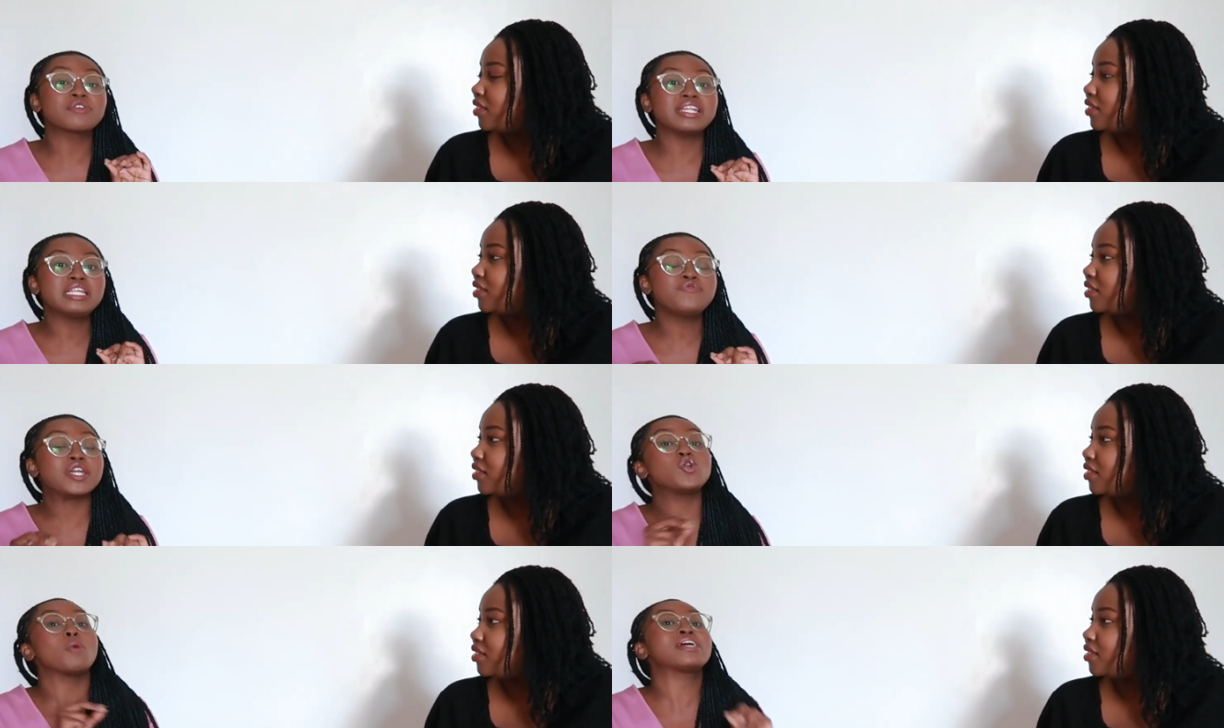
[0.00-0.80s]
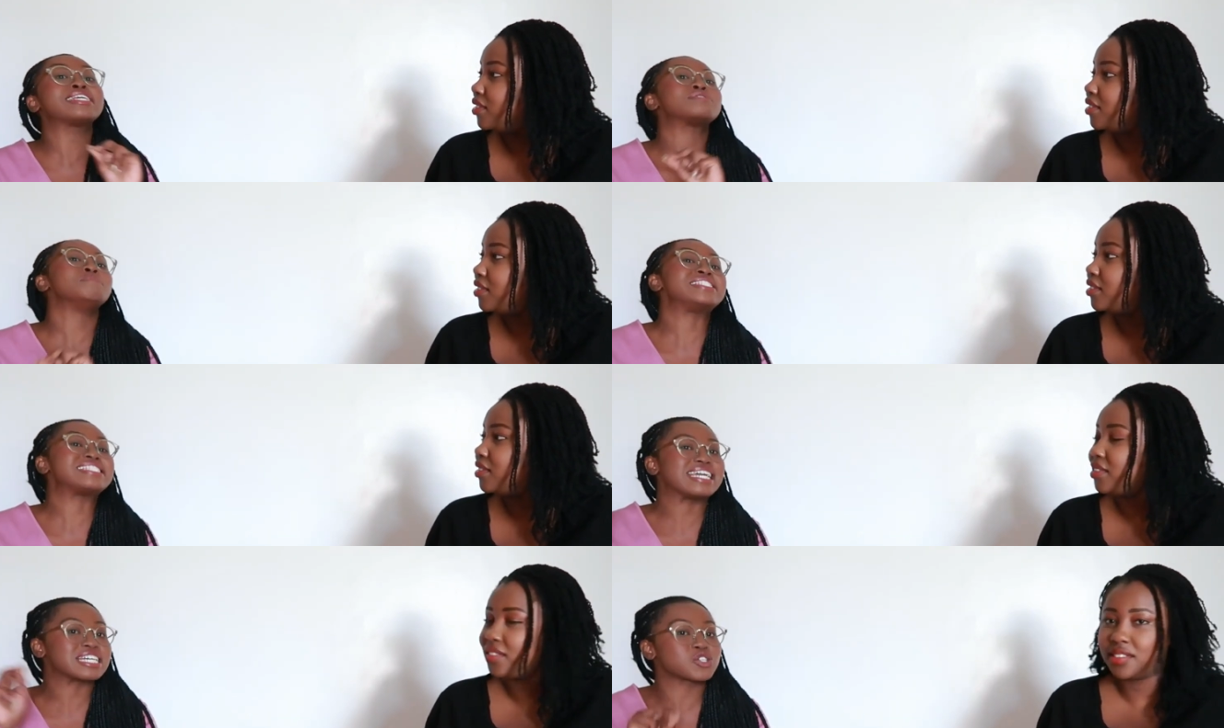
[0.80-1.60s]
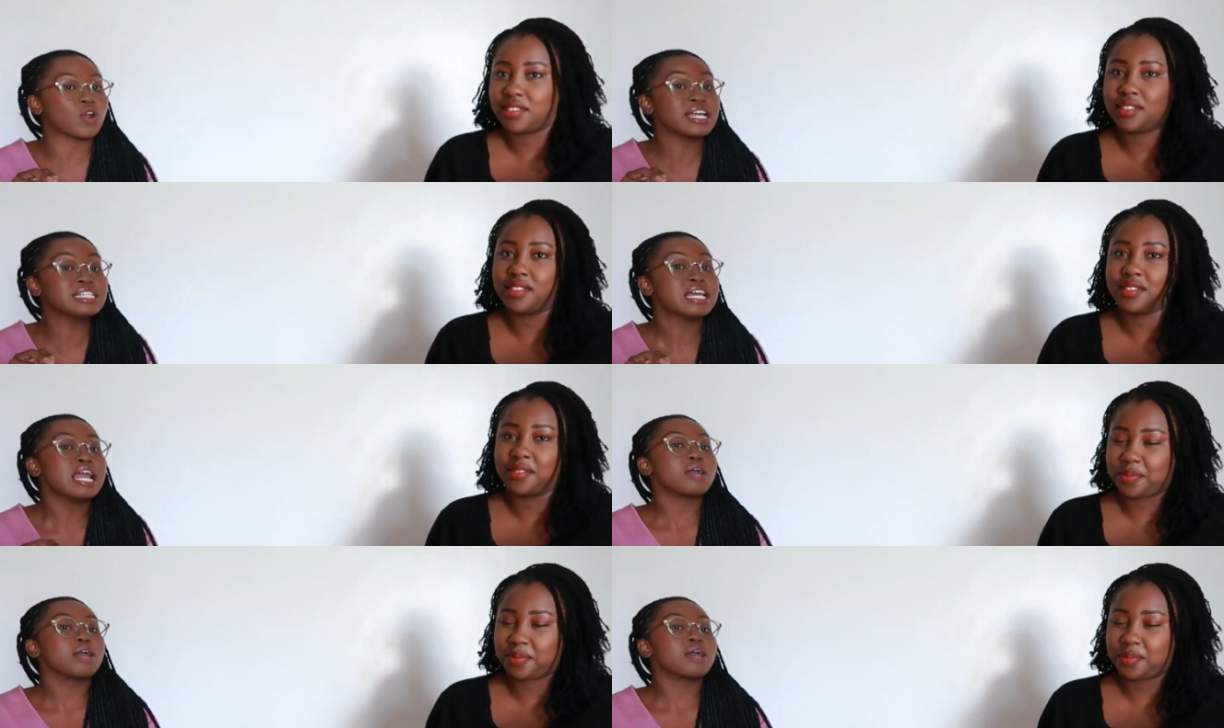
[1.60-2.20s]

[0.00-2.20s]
Speaker 1: be reliving your mother's mistakes, right?